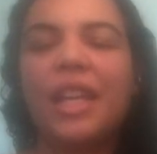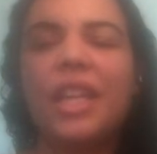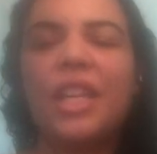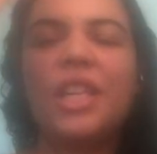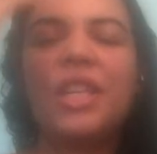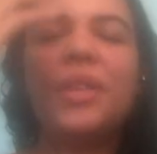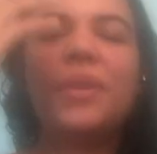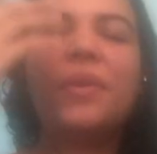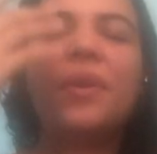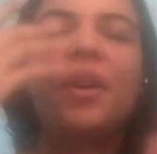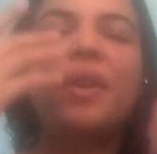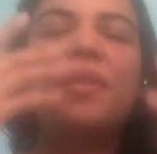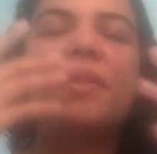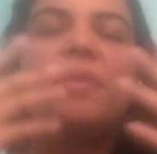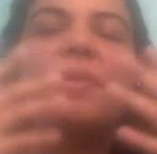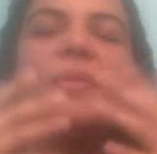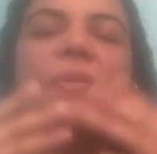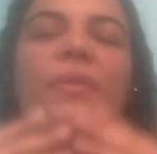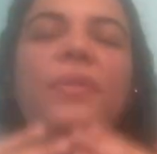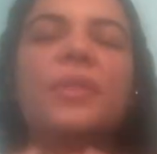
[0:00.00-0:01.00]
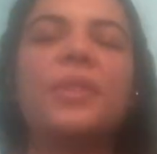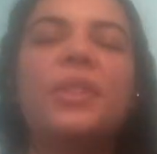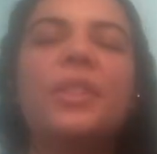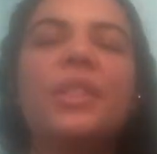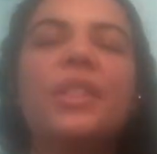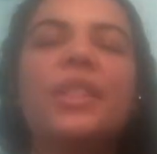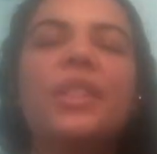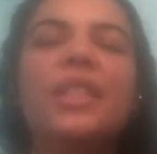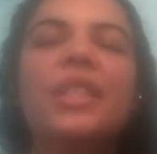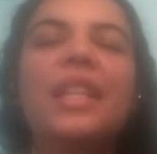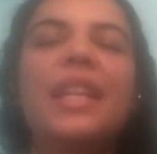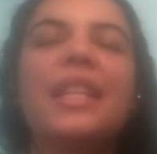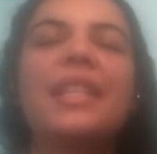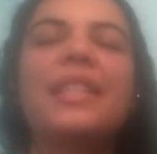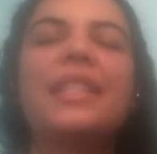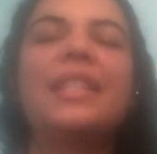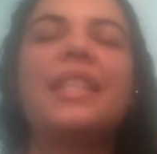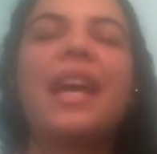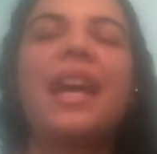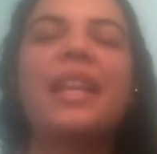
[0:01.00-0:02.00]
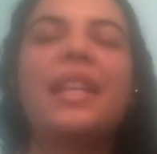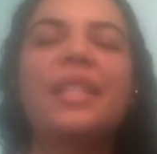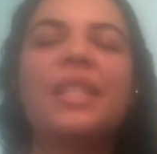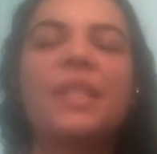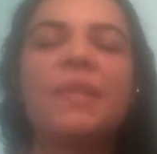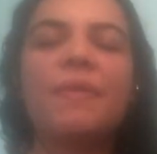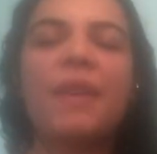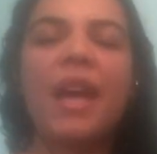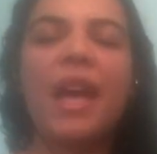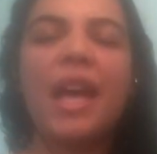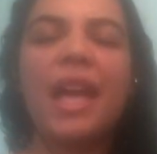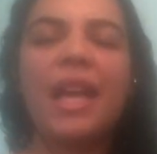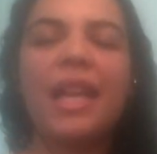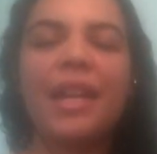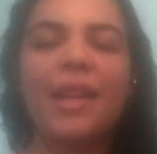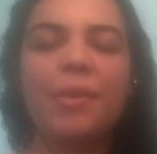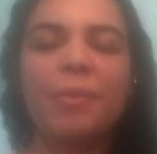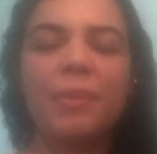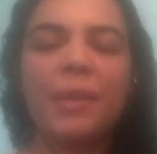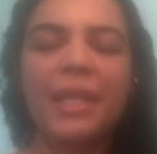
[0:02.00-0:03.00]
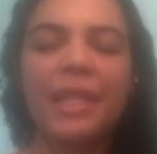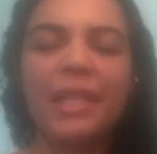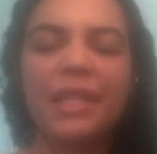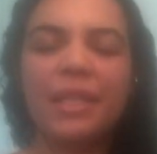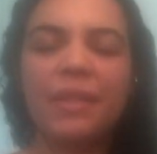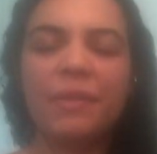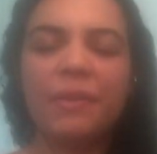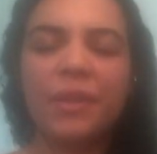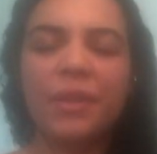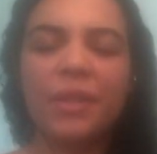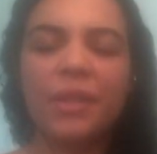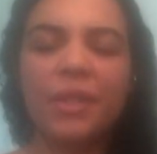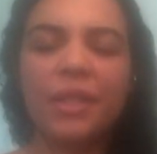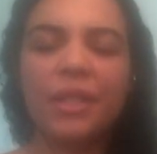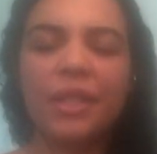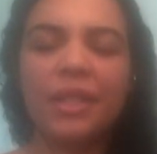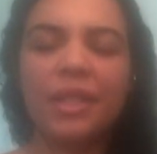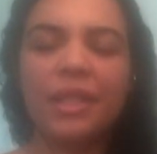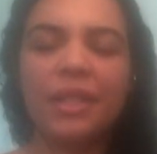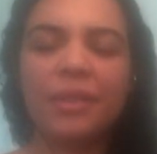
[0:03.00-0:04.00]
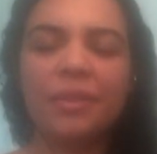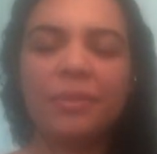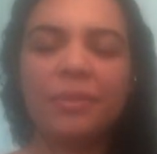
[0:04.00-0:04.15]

You are full and satisfied and peaceful.